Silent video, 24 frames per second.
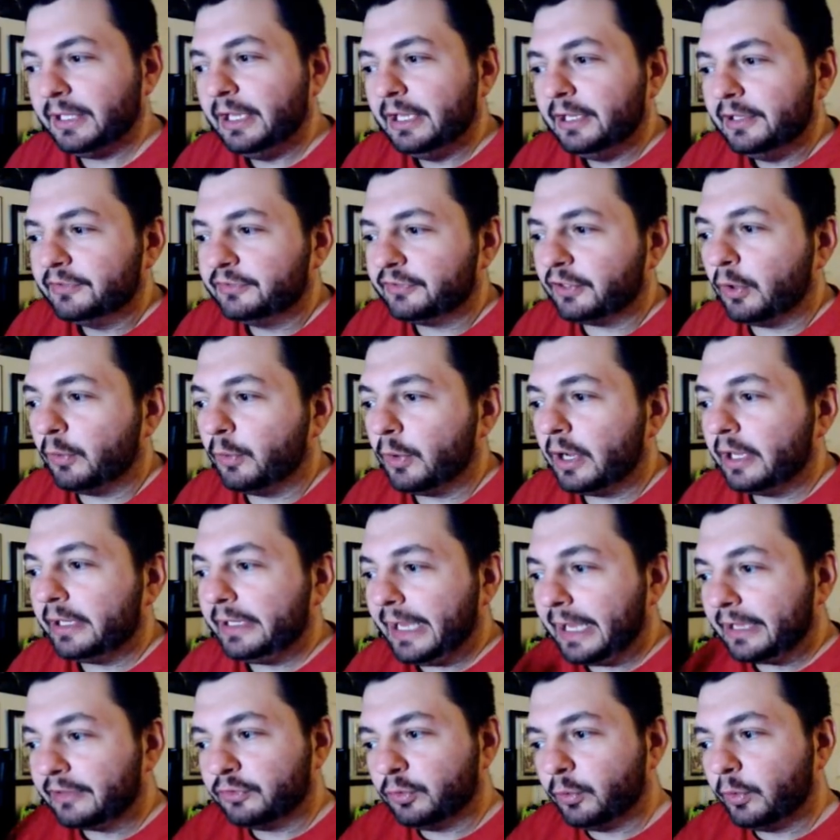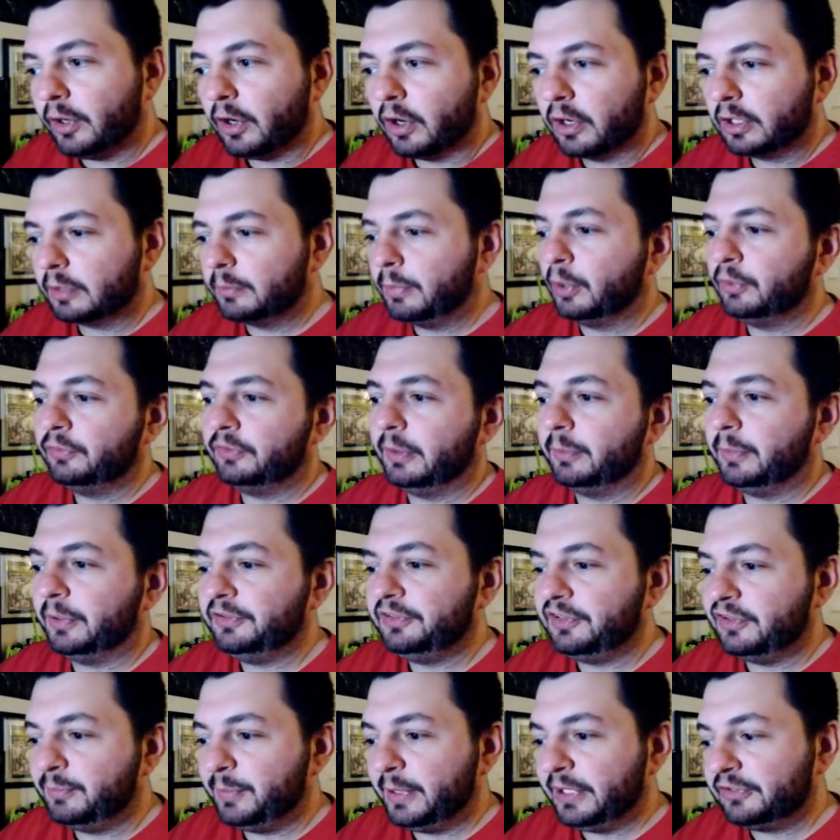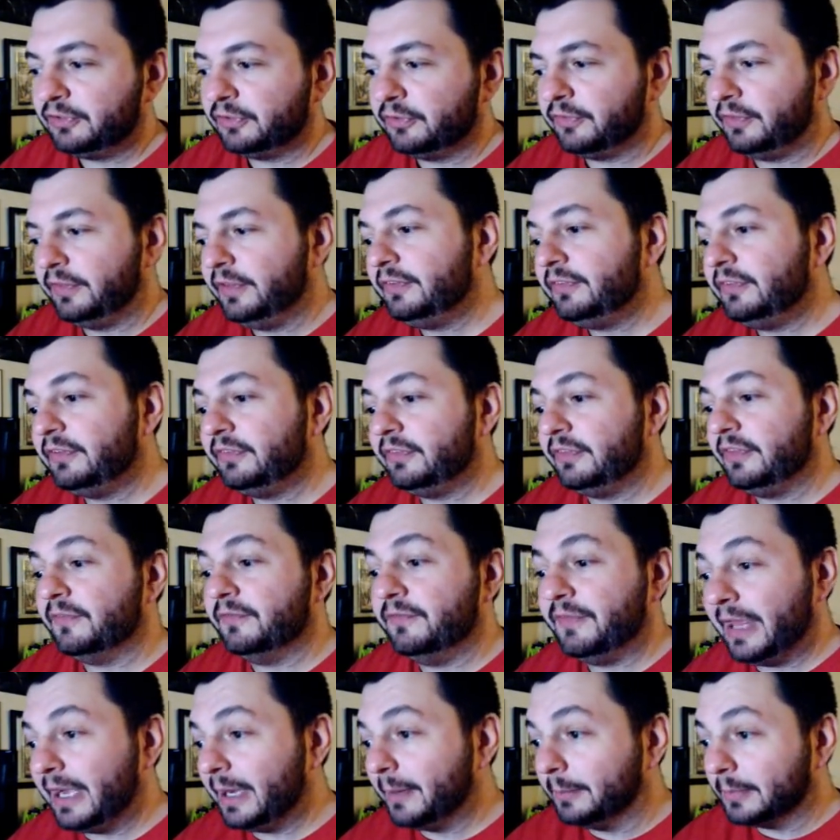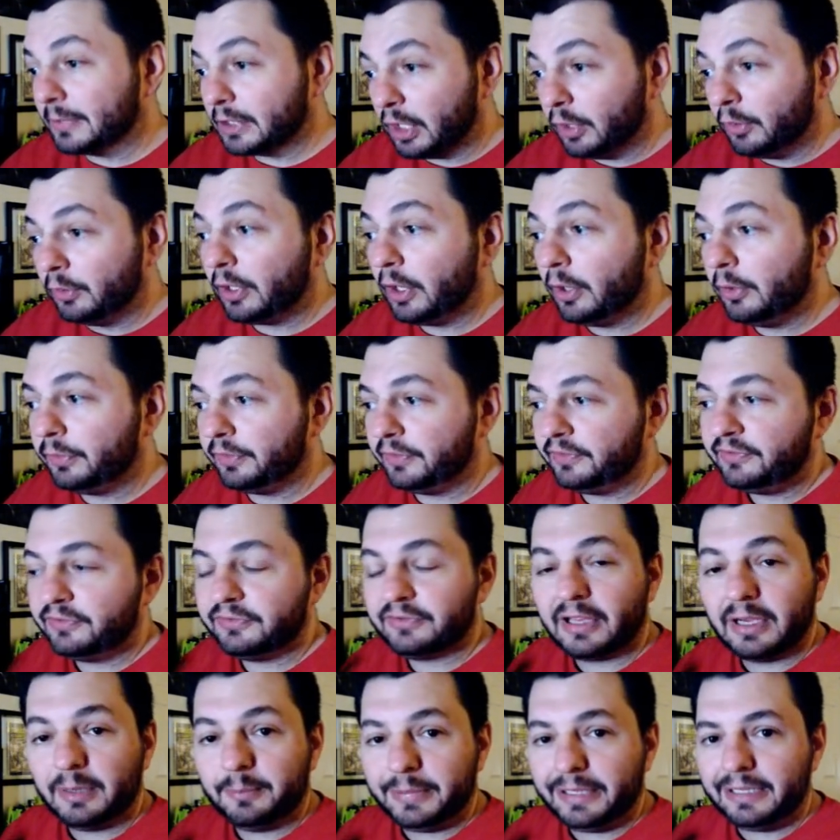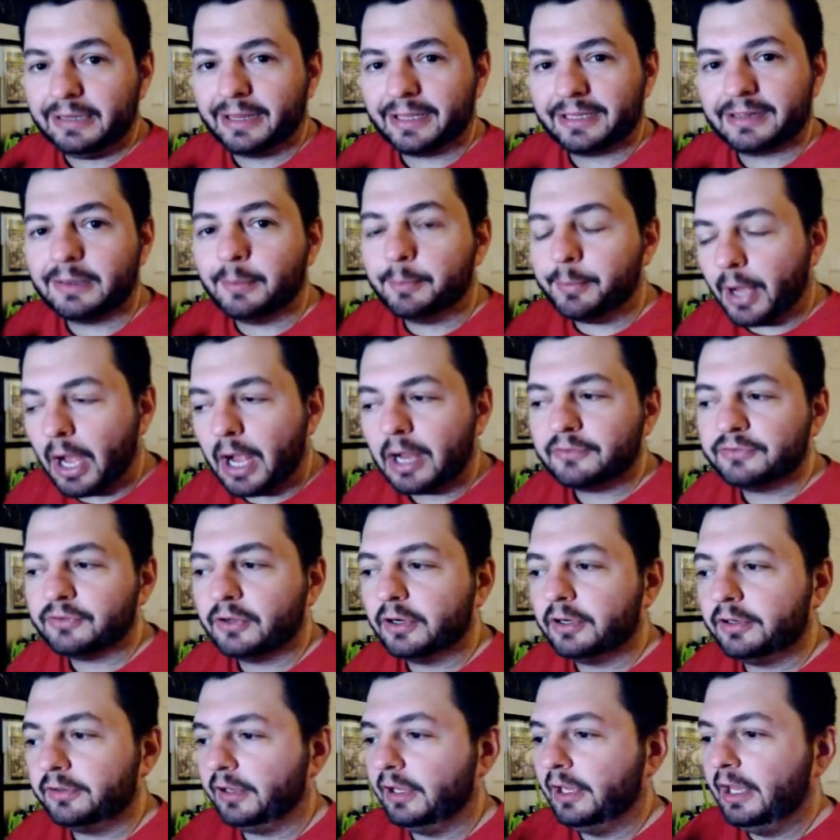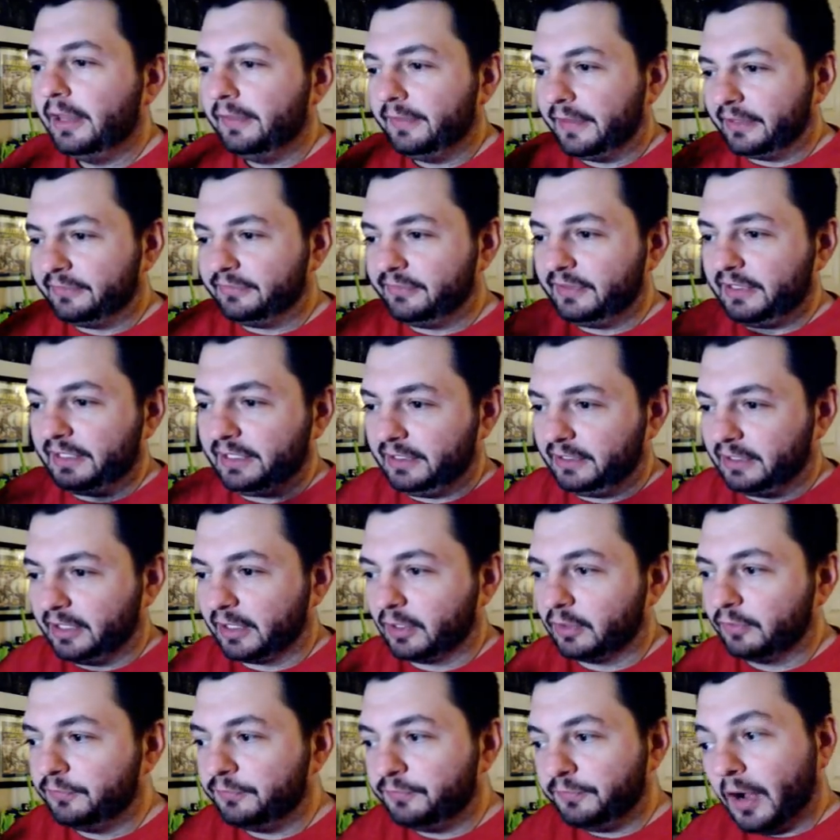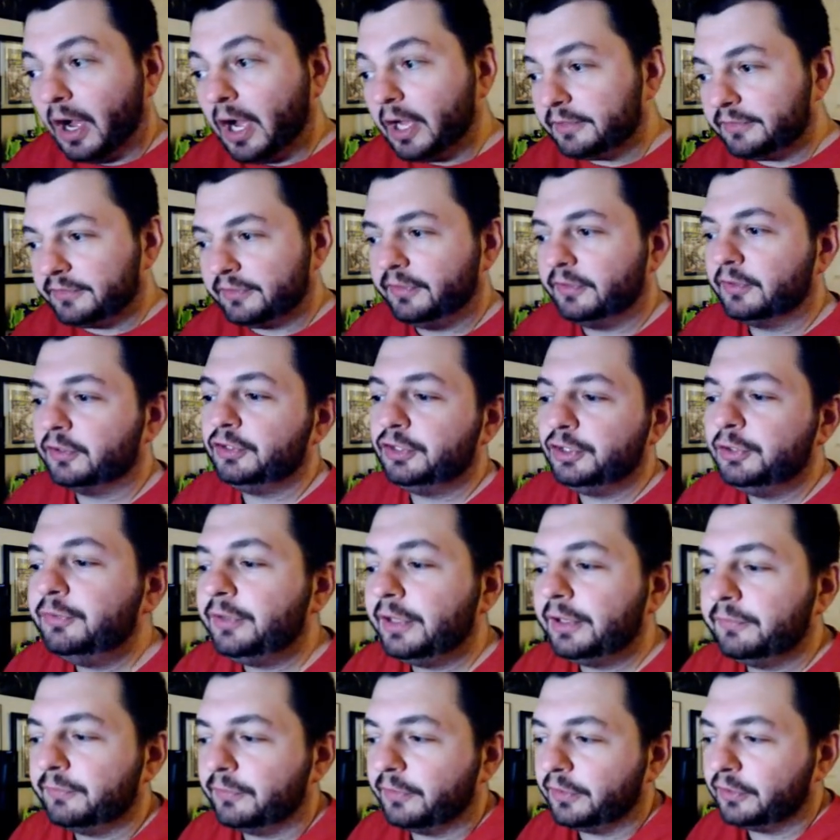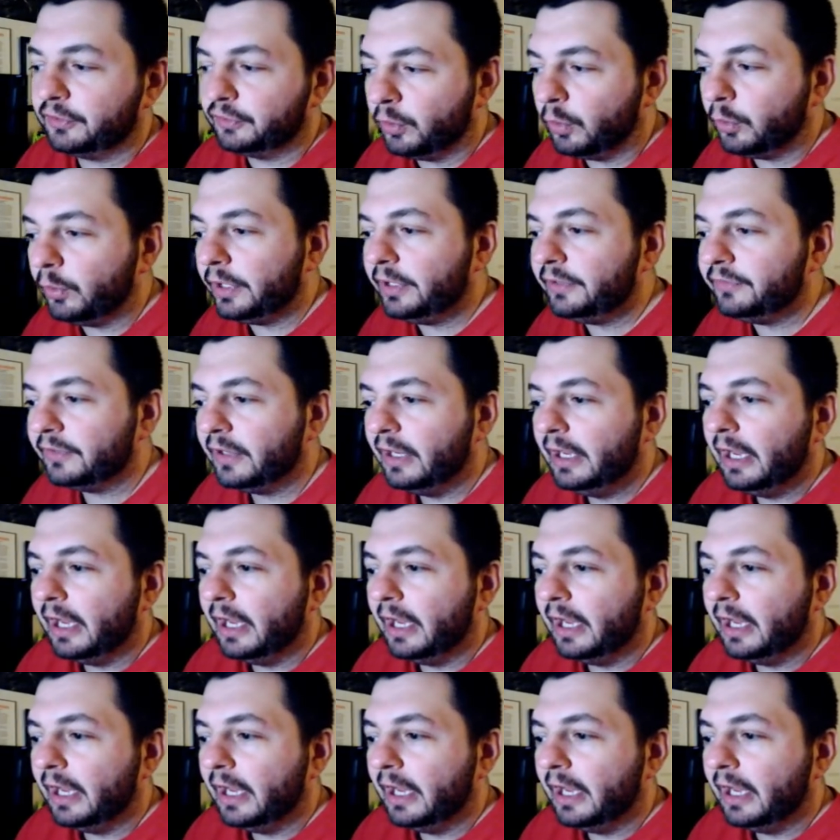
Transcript: So uh, yeah, ToyArk posted a bunch of these pictures. This is the Venom logo. This is going to be like the box art. That's the like font they're using for the toys.